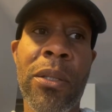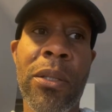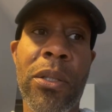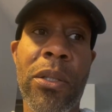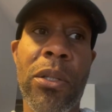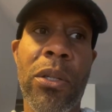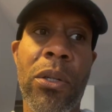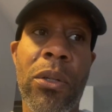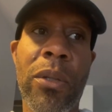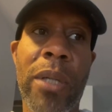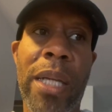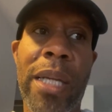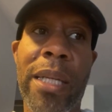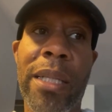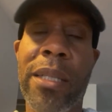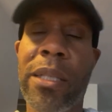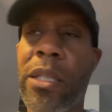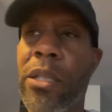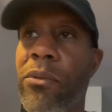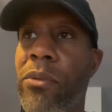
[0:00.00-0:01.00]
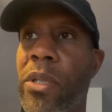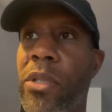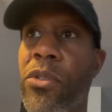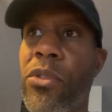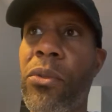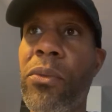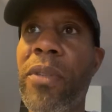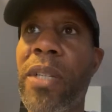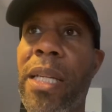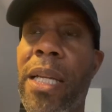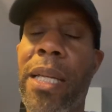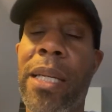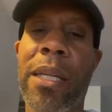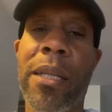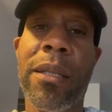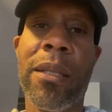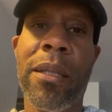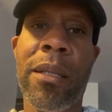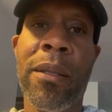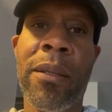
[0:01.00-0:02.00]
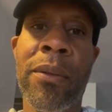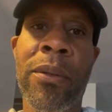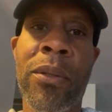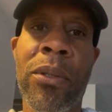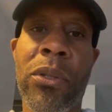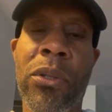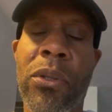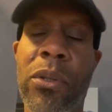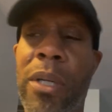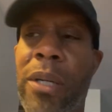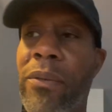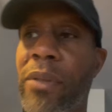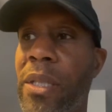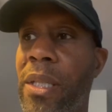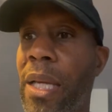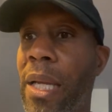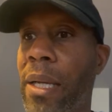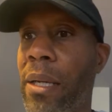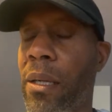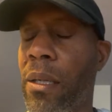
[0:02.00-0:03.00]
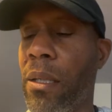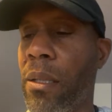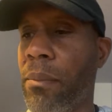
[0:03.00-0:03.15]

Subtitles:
and you're rejuvenating, every day.